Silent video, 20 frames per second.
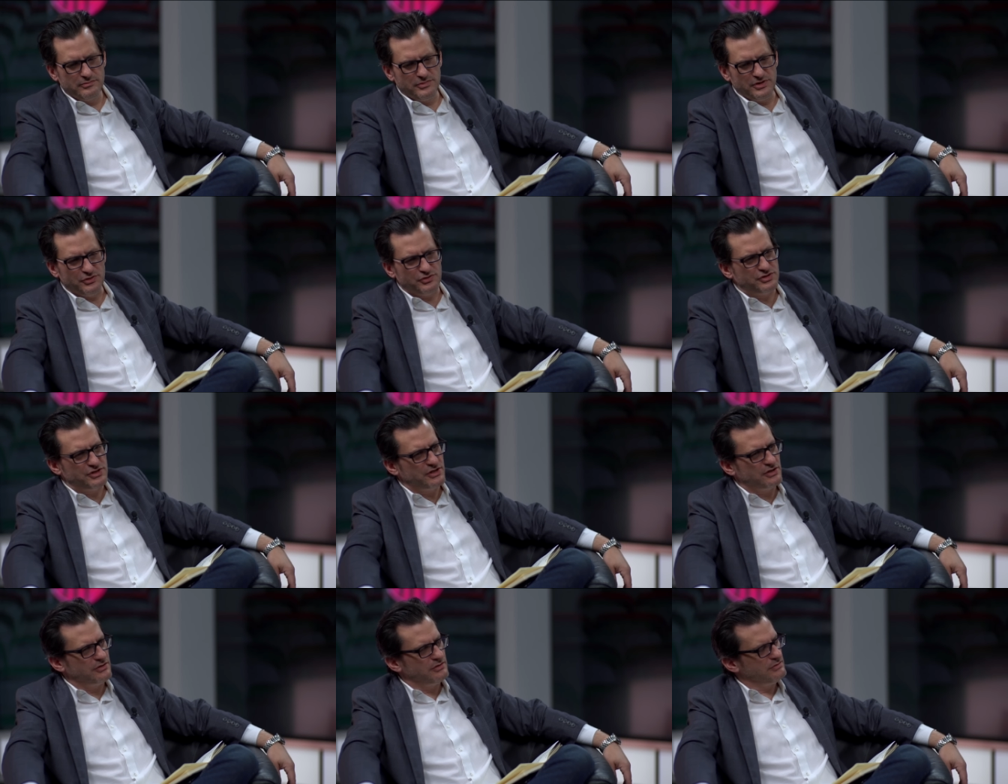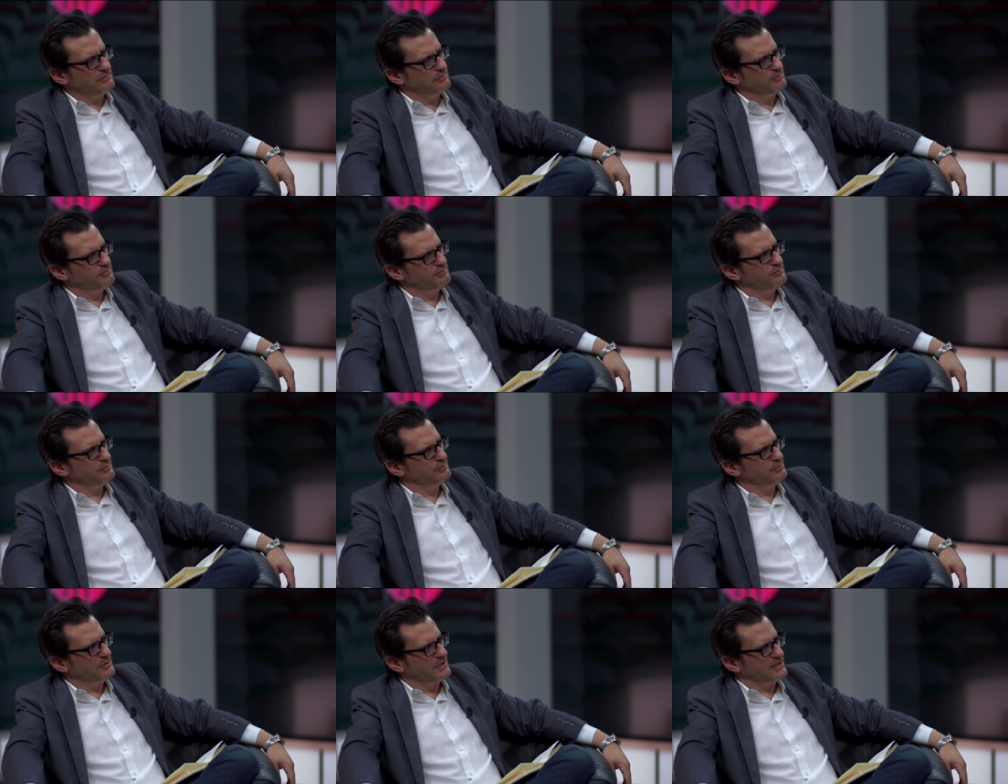you still
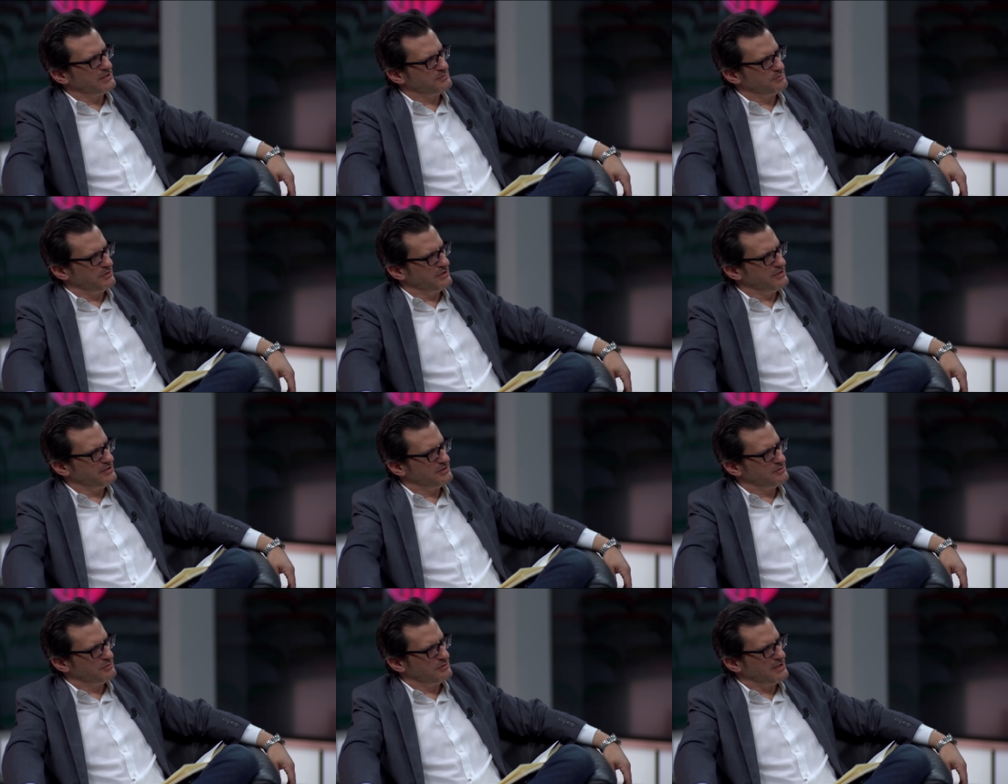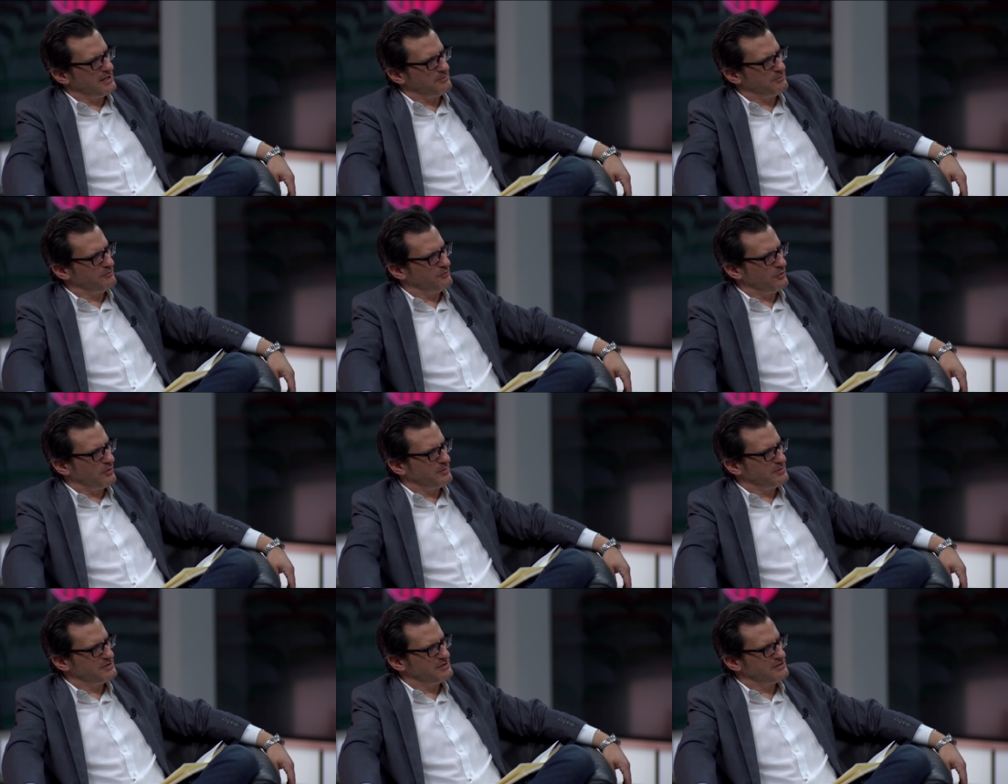as pleased with that
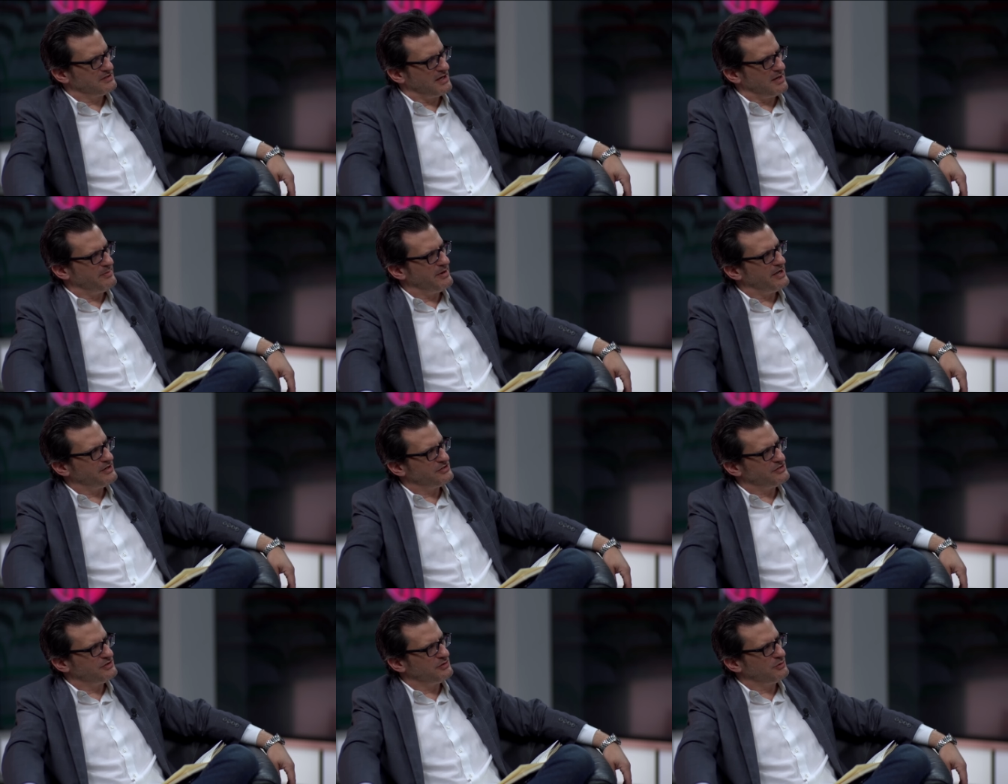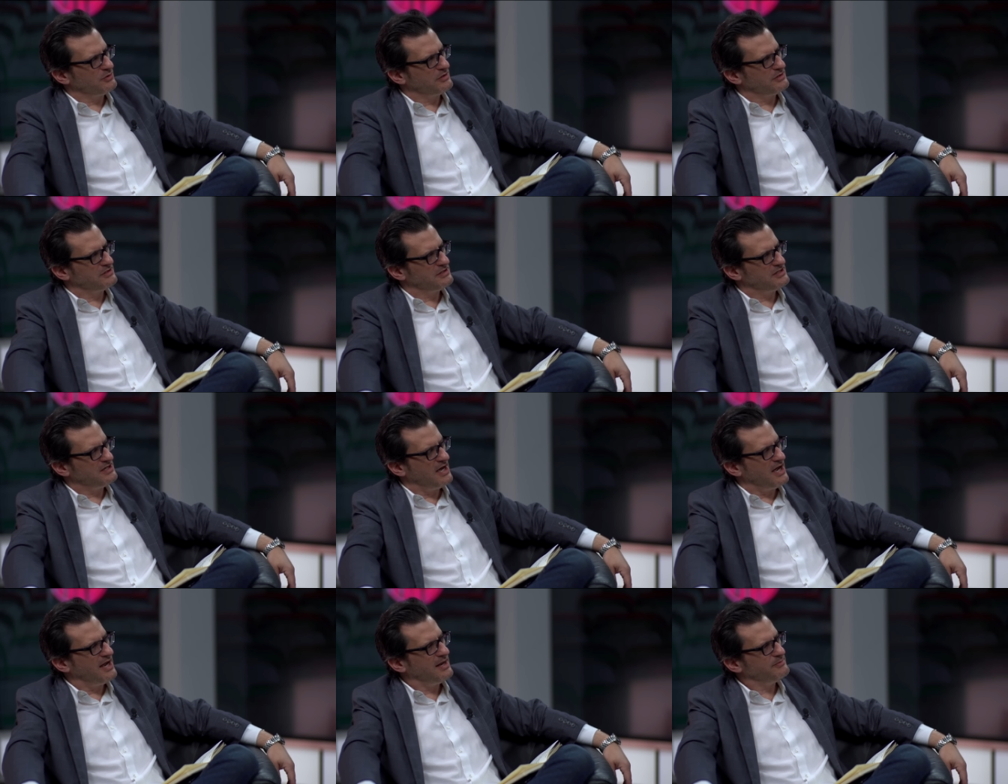performance as I imagine you were at the
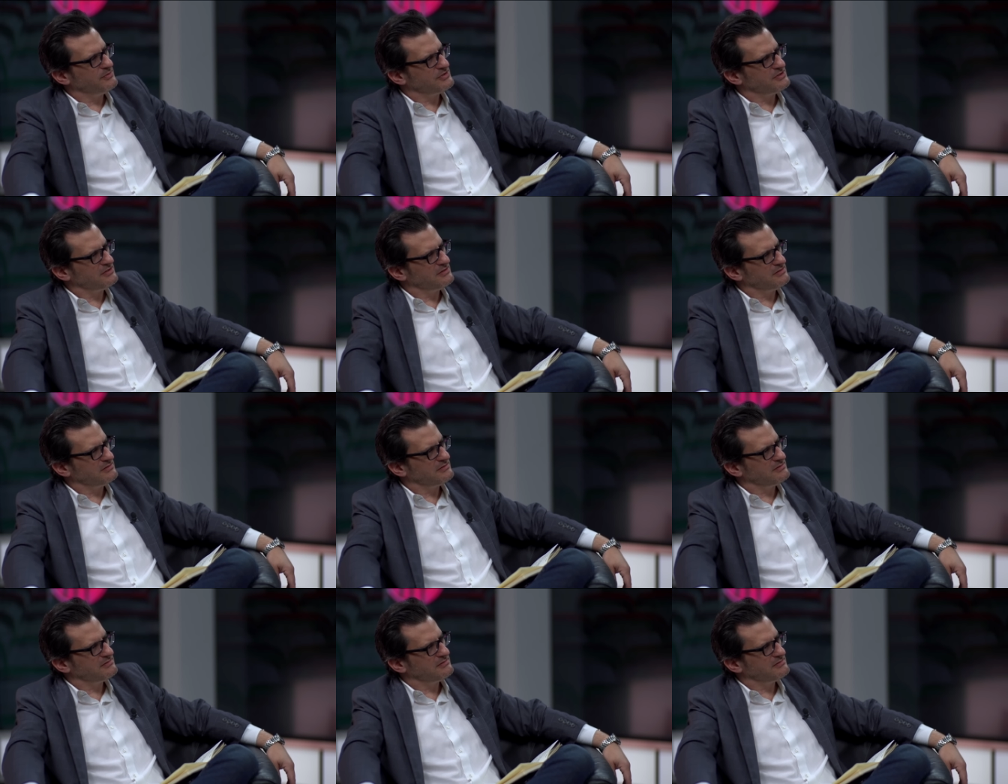time? Is it?